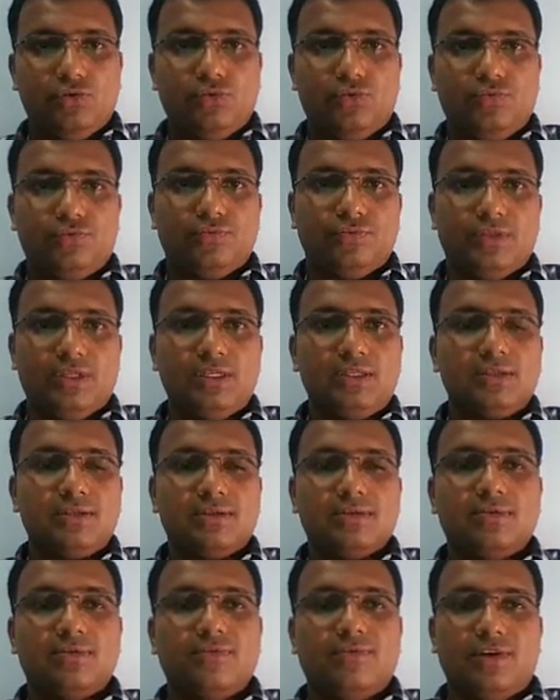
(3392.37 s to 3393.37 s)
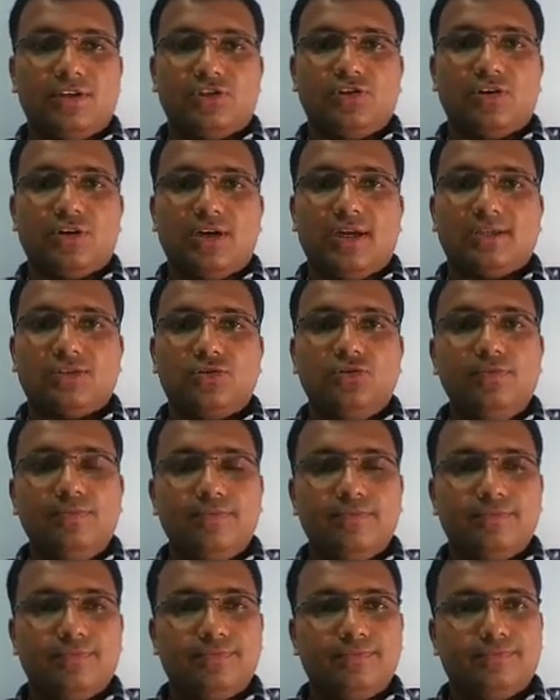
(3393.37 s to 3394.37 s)
So I will do this virtual
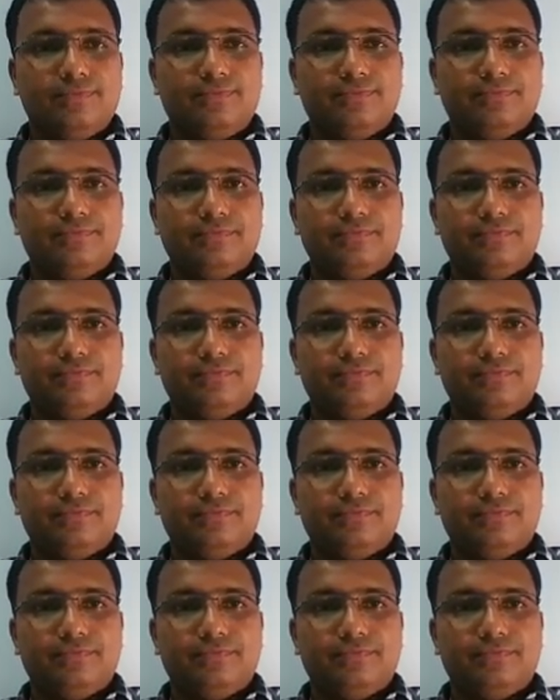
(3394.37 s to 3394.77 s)
classroom.